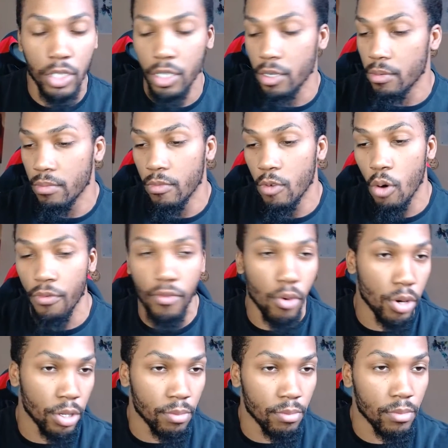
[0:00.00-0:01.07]
to you or
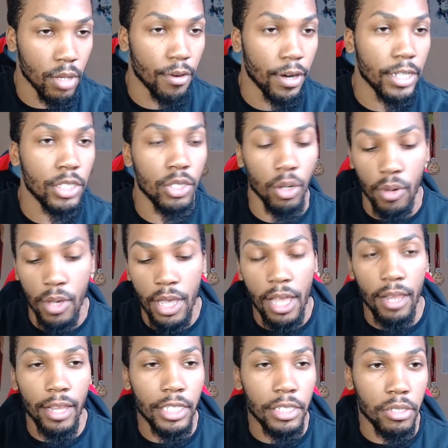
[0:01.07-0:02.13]
for you. All right. So
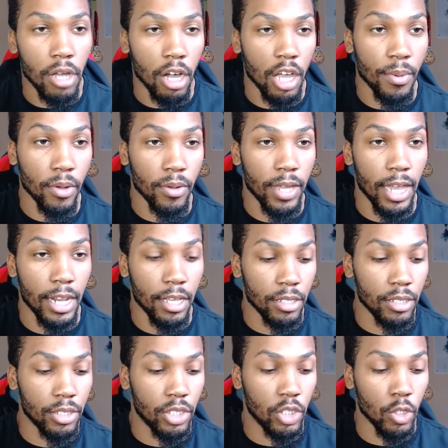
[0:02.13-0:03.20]
let's talk about getting
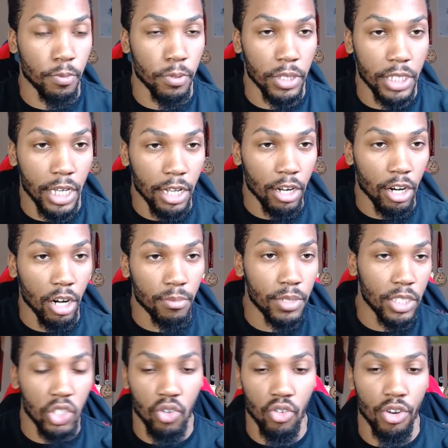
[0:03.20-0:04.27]
super skinny arms
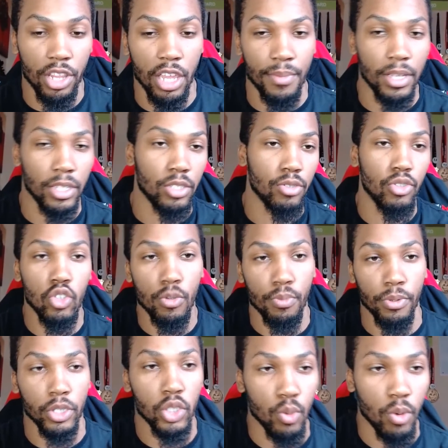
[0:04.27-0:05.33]
and turning them into
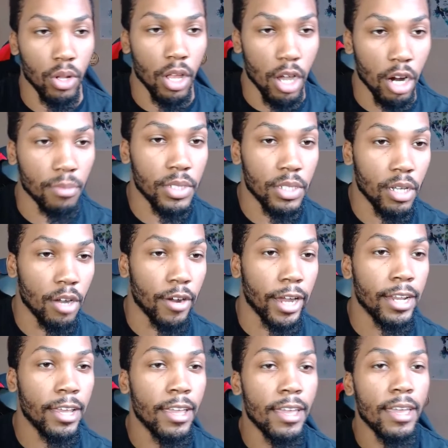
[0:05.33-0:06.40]
super swole arms. All
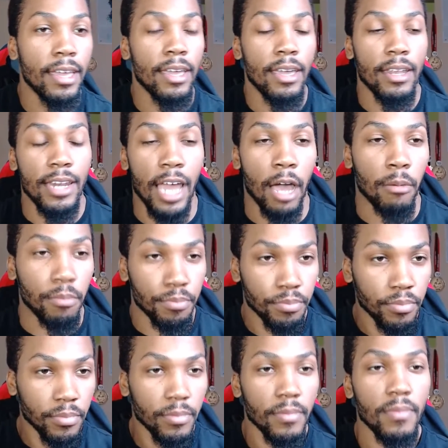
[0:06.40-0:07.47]
right. Now,
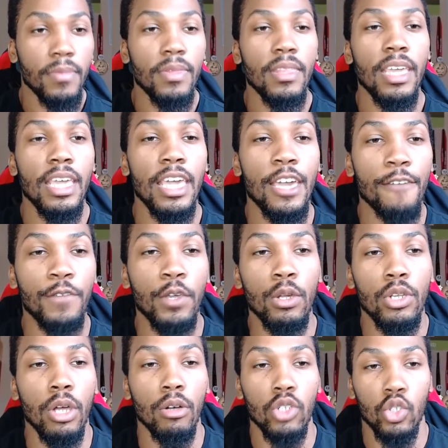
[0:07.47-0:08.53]
if you
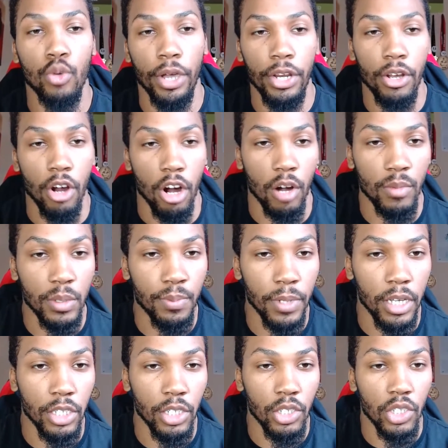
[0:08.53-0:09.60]
don't train your arms
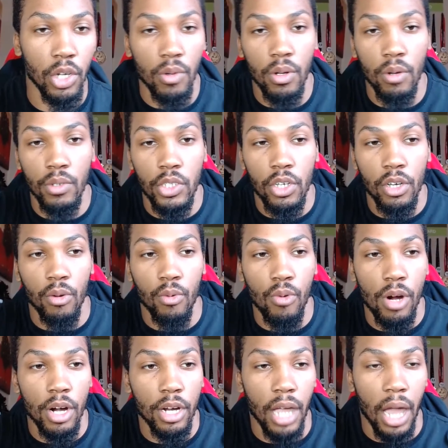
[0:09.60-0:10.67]
because you don't know it's going to
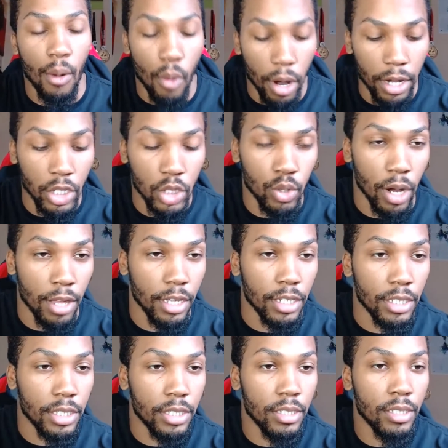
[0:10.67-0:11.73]
work, I want you to try
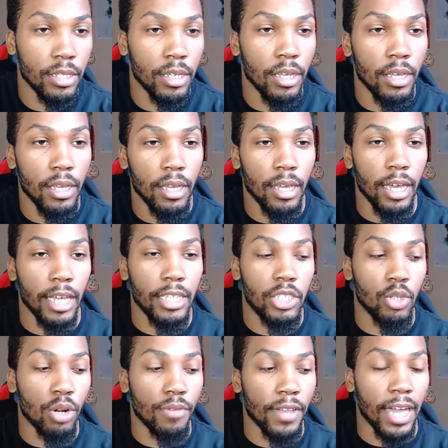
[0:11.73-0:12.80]
this. It's
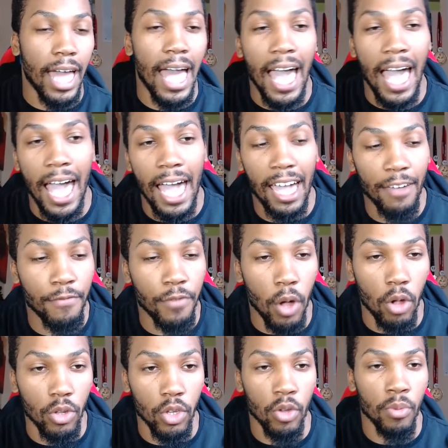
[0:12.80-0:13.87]
sort of like a high
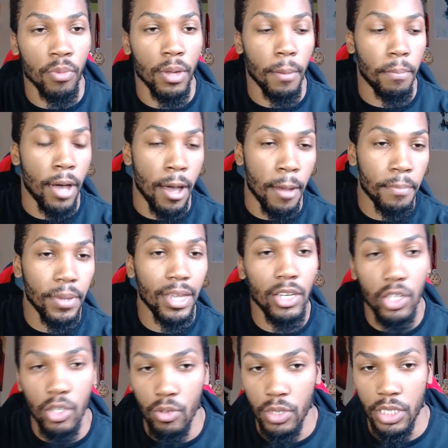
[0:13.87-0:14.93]
volume, pump
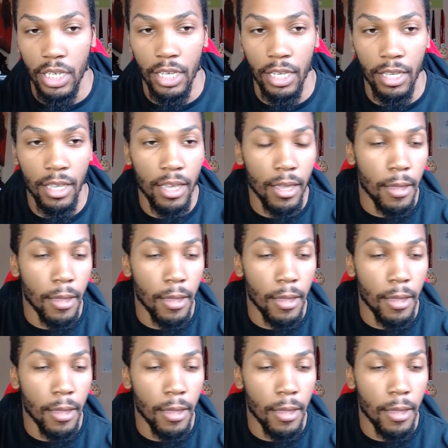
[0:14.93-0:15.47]
inducing